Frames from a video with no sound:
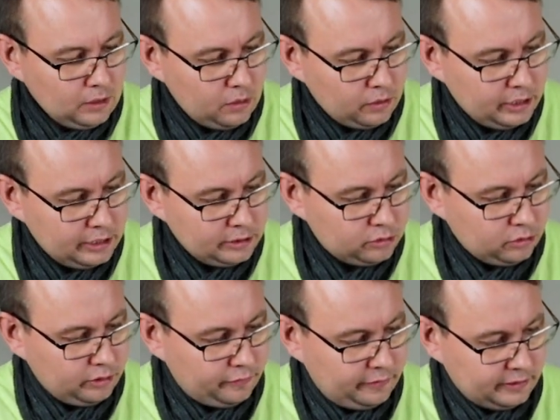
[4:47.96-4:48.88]
Okay,
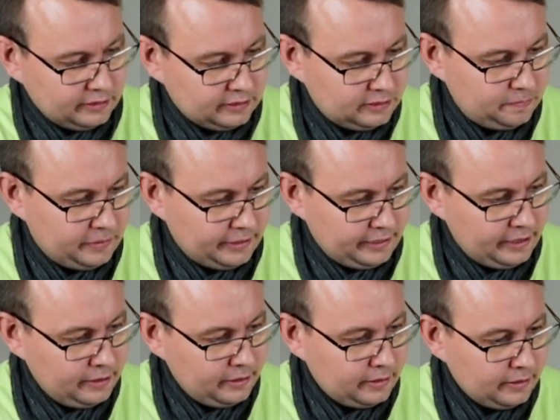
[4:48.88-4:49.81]
so the fan is
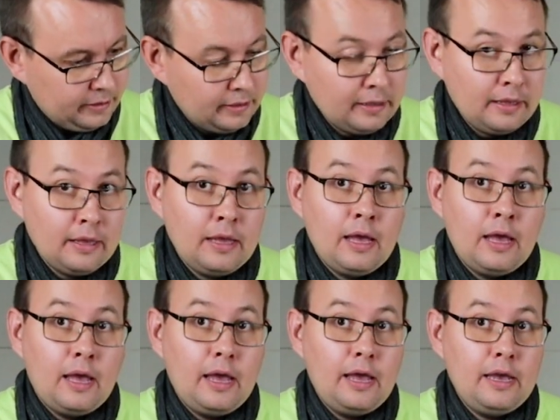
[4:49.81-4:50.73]
spinning
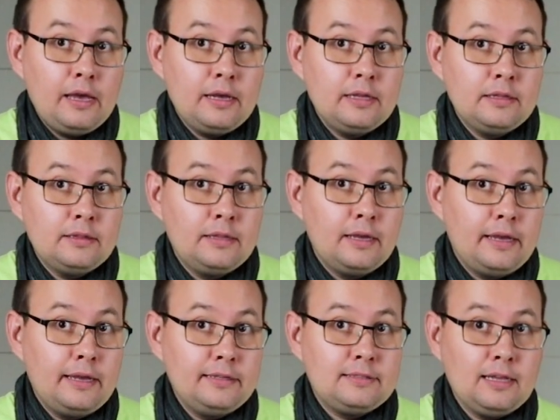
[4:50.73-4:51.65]
and
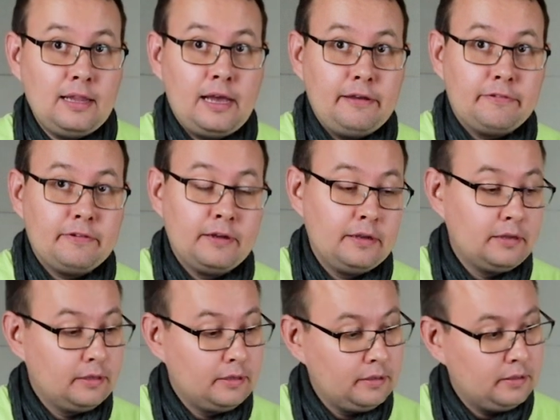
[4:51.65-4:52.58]
it's alive.
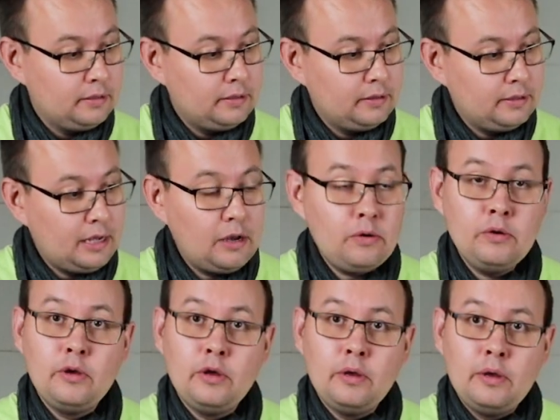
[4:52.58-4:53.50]

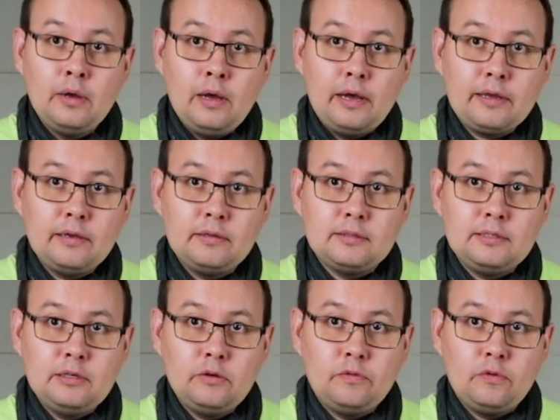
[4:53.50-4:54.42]
Now I can
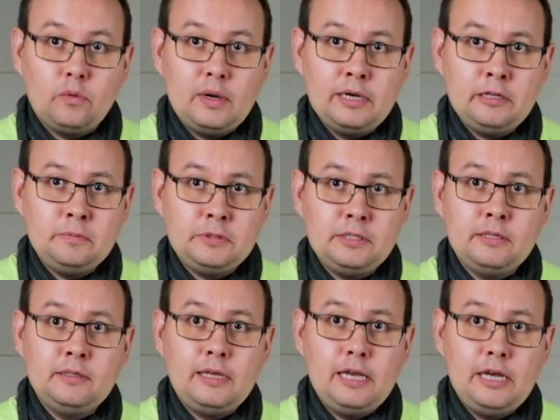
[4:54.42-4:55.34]
say for
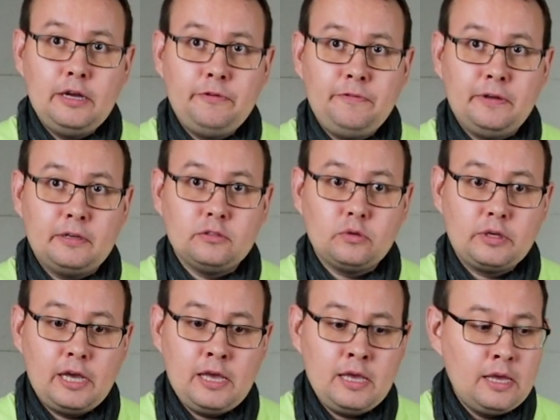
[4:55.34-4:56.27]
100% everything is
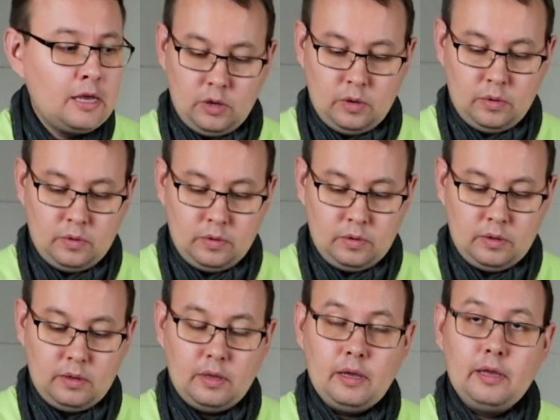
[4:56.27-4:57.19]
okay.
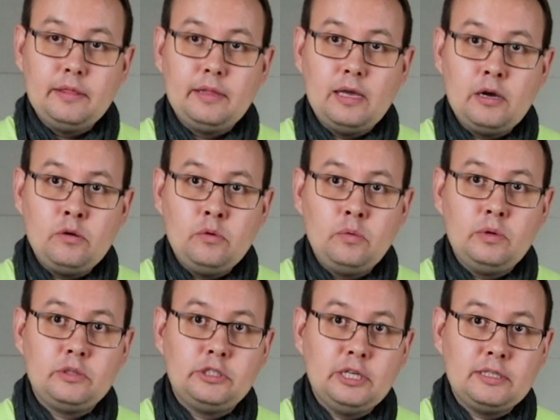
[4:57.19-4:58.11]
Now
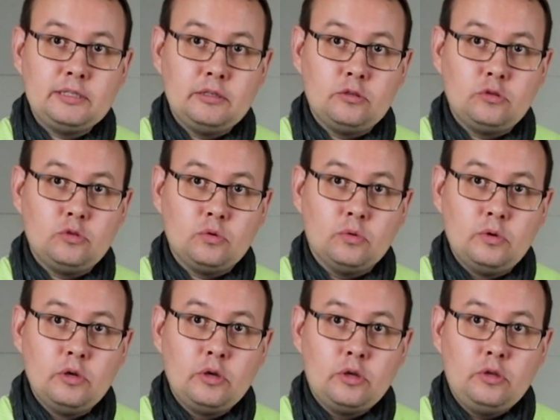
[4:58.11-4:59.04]
we'll just need to
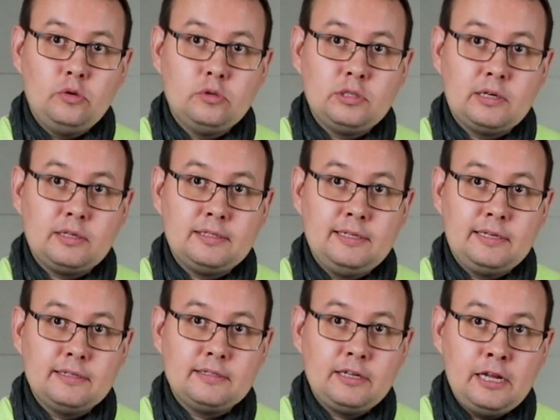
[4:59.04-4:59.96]
use our
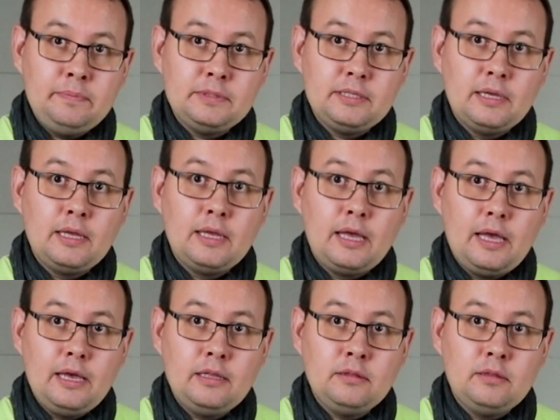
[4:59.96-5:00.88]
sticky stripes
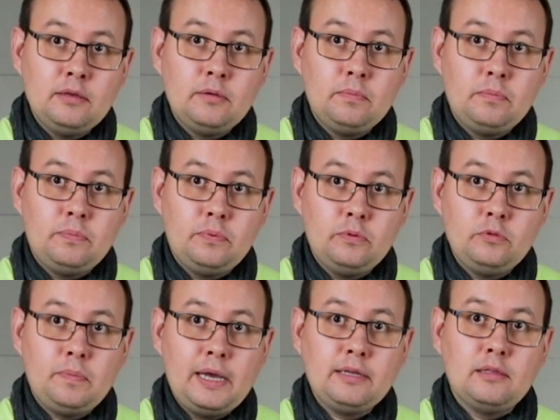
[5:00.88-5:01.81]
and
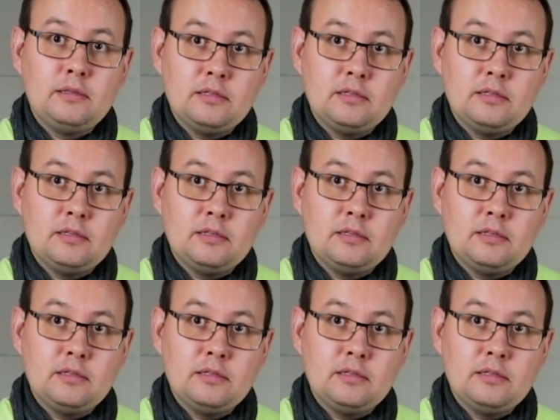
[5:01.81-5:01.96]
put back the